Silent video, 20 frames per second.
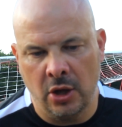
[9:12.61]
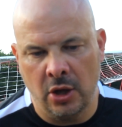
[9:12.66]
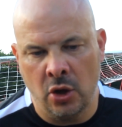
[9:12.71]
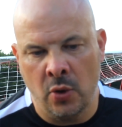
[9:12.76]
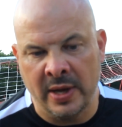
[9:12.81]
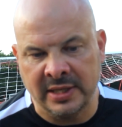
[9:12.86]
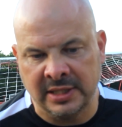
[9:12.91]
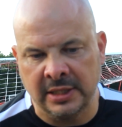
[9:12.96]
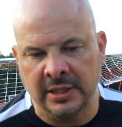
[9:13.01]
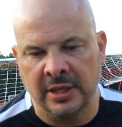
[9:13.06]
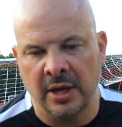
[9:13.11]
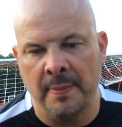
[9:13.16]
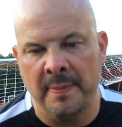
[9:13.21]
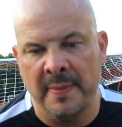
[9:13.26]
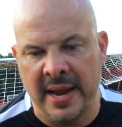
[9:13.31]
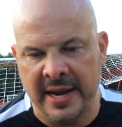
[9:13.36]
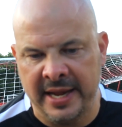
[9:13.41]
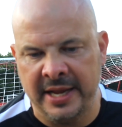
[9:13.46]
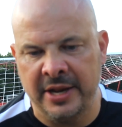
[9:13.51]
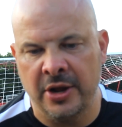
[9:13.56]
who hasn't done
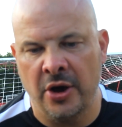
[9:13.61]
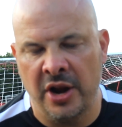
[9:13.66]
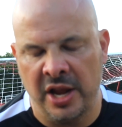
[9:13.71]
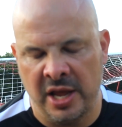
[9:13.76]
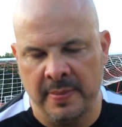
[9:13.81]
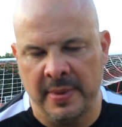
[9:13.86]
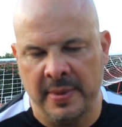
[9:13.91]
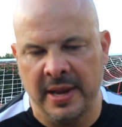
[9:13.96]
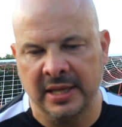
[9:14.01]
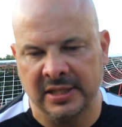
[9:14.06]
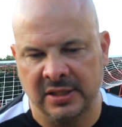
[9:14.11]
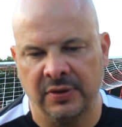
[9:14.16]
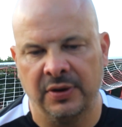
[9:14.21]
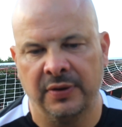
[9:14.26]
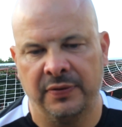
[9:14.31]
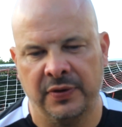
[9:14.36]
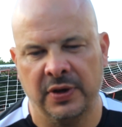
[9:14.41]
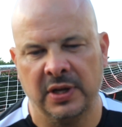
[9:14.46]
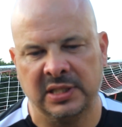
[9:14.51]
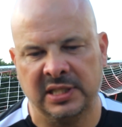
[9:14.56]
many 90 minutes for the
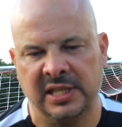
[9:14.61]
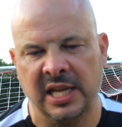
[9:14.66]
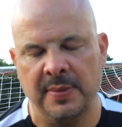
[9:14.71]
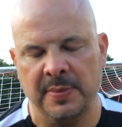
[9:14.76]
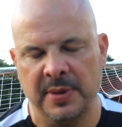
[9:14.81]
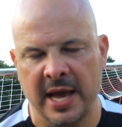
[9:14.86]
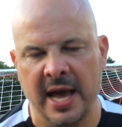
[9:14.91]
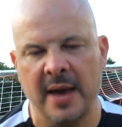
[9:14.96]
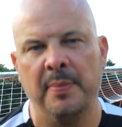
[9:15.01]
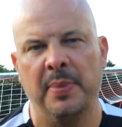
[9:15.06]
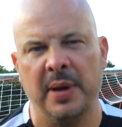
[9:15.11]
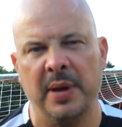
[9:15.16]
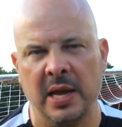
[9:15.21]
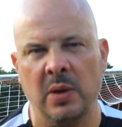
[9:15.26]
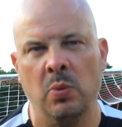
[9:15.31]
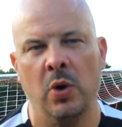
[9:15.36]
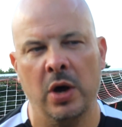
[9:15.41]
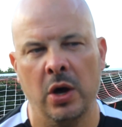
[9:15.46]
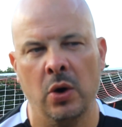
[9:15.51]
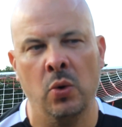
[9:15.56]
first team yet, but he
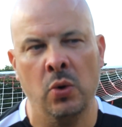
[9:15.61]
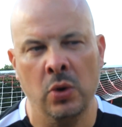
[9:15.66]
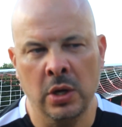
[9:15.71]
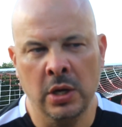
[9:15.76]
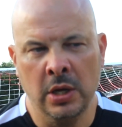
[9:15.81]
will.